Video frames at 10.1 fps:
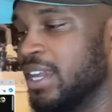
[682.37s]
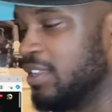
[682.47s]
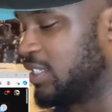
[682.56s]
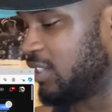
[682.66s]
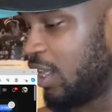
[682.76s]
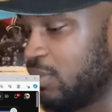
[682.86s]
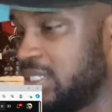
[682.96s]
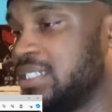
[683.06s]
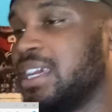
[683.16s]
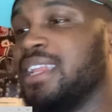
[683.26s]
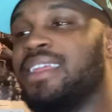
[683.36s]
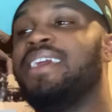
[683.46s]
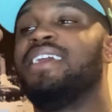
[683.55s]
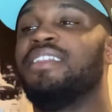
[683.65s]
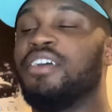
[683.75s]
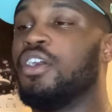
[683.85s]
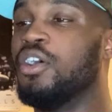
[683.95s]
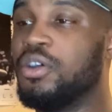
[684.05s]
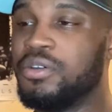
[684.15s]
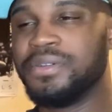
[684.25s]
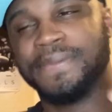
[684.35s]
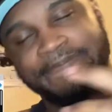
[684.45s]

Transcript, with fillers: The shot where she's like laying in the gold.